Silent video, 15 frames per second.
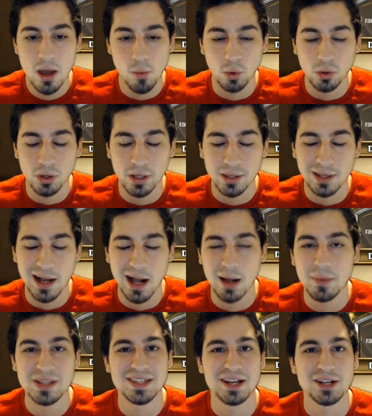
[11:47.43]
will look in the
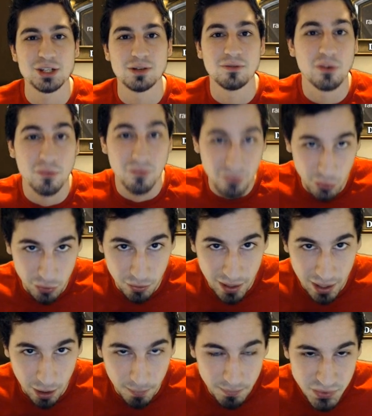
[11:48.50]
comment section for further
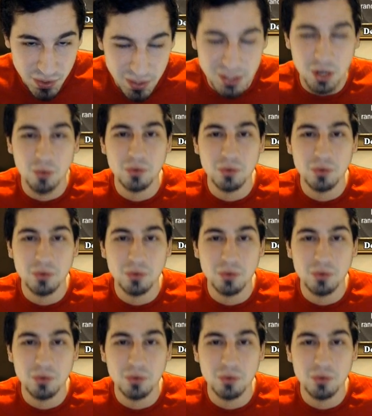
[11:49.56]
help. So as